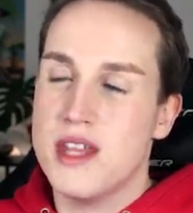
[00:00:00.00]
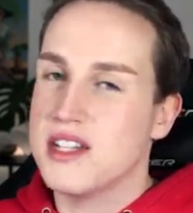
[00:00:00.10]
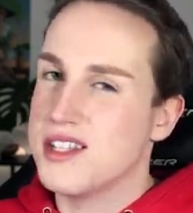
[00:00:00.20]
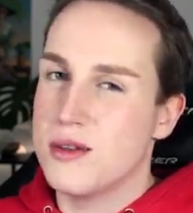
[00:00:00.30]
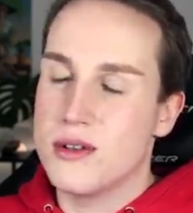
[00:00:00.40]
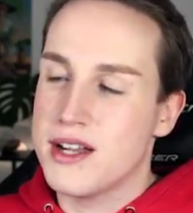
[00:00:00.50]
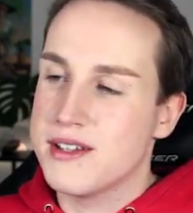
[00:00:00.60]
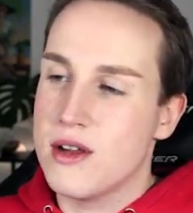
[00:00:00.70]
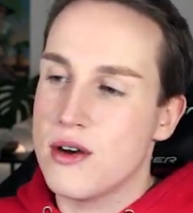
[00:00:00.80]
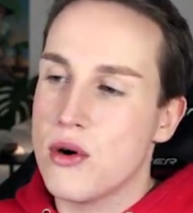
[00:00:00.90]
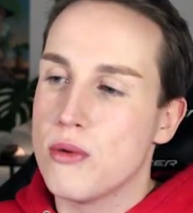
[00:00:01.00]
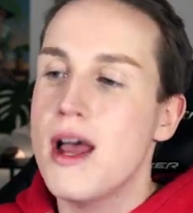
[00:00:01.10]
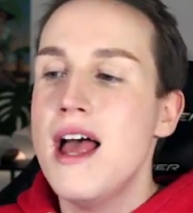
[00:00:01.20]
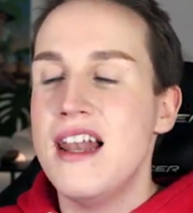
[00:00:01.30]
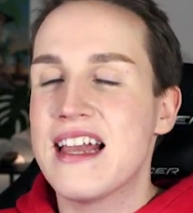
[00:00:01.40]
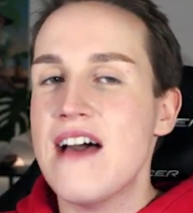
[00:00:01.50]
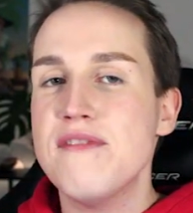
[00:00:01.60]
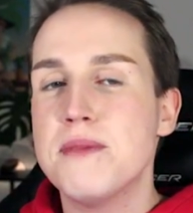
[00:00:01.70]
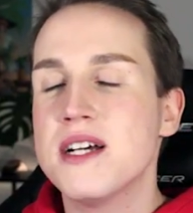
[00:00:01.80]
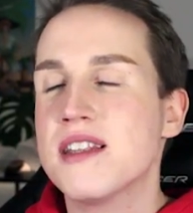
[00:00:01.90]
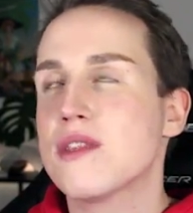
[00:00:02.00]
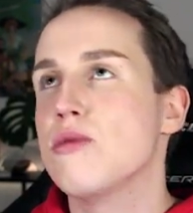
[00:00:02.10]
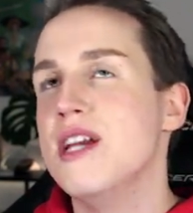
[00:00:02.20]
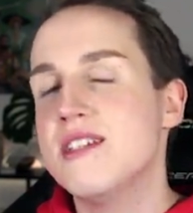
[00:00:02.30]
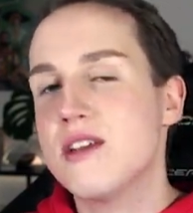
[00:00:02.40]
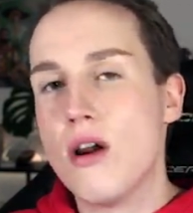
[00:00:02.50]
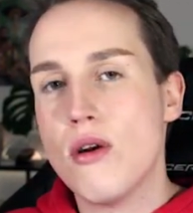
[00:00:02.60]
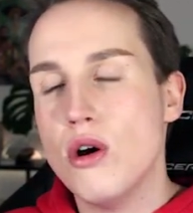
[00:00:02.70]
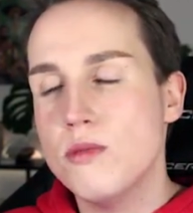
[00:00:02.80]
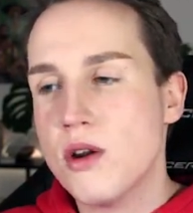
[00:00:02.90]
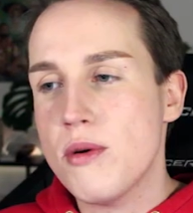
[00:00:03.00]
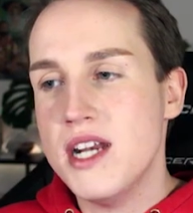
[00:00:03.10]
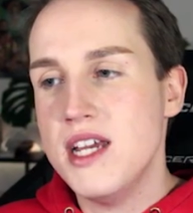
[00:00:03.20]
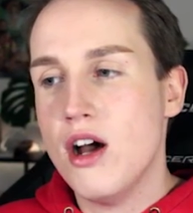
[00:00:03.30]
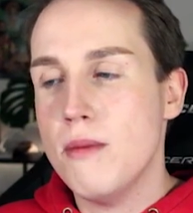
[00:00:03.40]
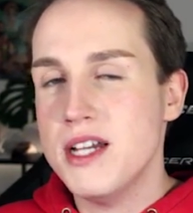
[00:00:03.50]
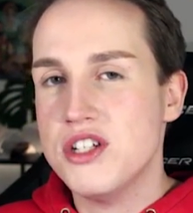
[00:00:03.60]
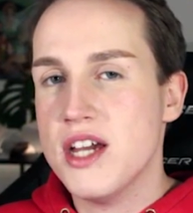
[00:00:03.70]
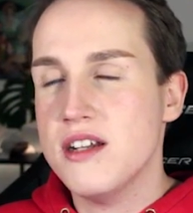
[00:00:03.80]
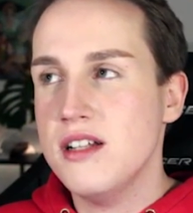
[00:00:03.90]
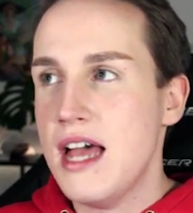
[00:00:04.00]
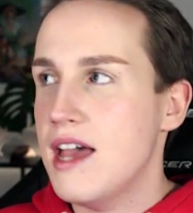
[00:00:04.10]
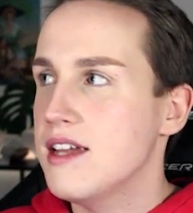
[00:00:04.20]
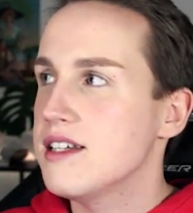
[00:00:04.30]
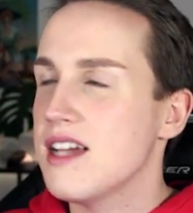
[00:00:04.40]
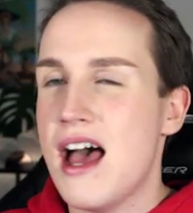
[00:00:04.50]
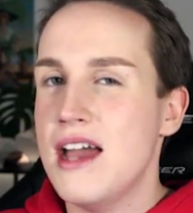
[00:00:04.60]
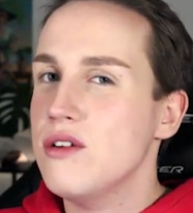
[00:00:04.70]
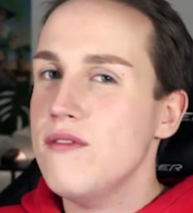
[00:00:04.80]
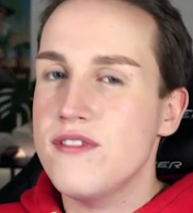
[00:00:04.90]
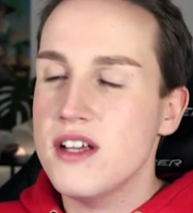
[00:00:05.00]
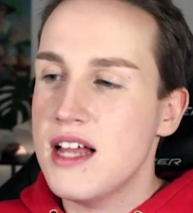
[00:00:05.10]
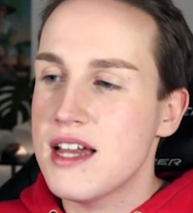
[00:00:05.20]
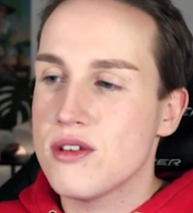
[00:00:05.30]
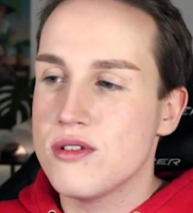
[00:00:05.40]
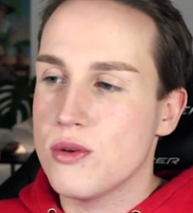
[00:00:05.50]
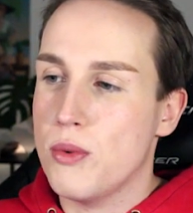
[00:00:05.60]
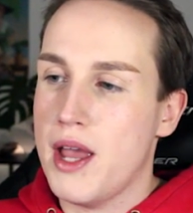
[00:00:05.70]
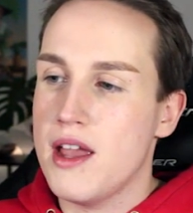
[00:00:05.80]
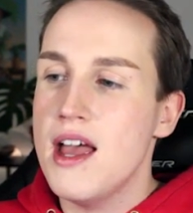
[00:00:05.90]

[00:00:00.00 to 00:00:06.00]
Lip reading: that doesn't look like a starter home. Like, I've built 3 starter homes already on my channel, and I don't feel like there's a way.